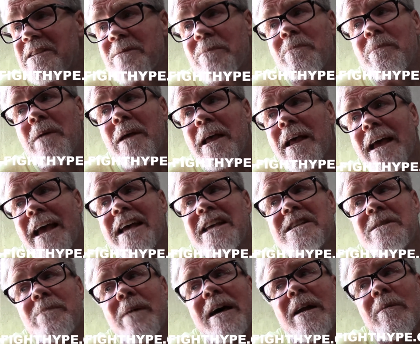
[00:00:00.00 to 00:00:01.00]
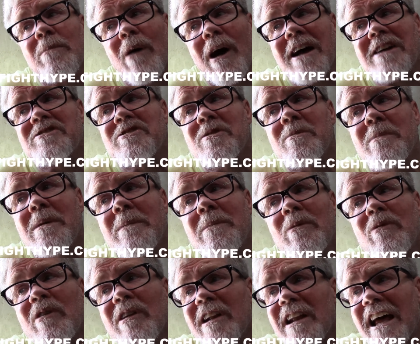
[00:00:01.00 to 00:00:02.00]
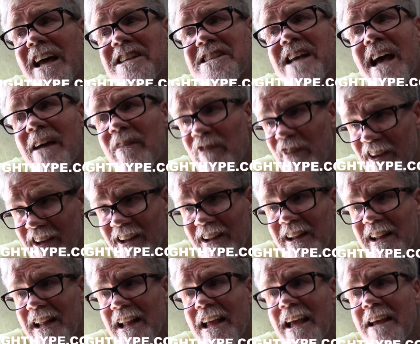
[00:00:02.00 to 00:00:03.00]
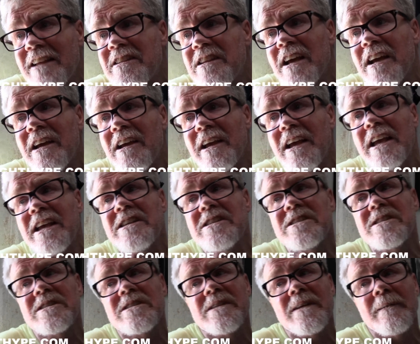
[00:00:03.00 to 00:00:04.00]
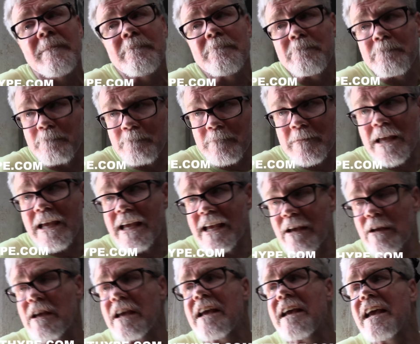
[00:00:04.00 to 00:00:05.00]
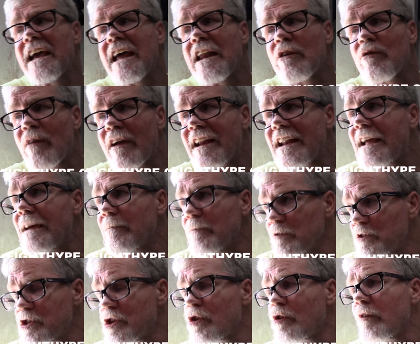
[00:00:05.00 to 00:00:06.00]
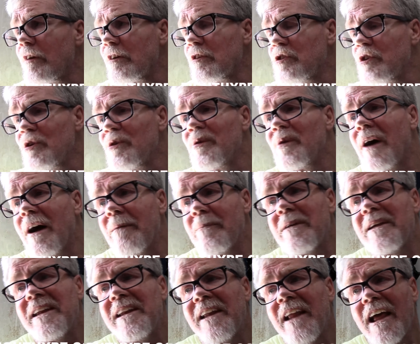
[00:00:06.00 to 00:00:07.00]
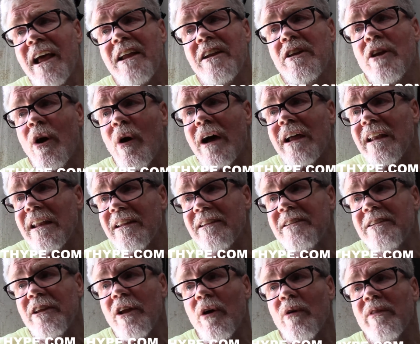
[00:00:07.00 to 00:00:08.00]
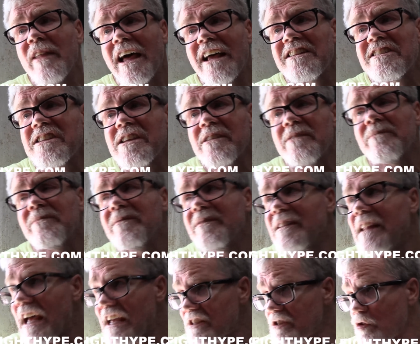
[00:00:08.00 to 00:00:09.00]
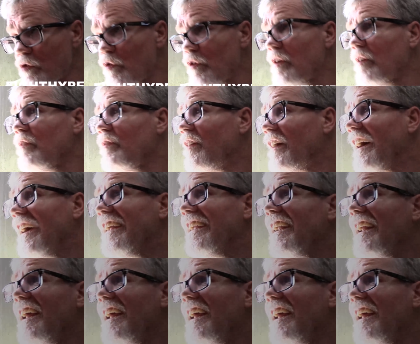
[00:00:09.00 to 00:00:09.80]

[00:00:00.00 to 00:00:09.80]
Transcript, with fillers: a he's a better boxer than people realize. I feel he's he, he had a great amateur career too. I mean, no, I you know that's a that's a real fight.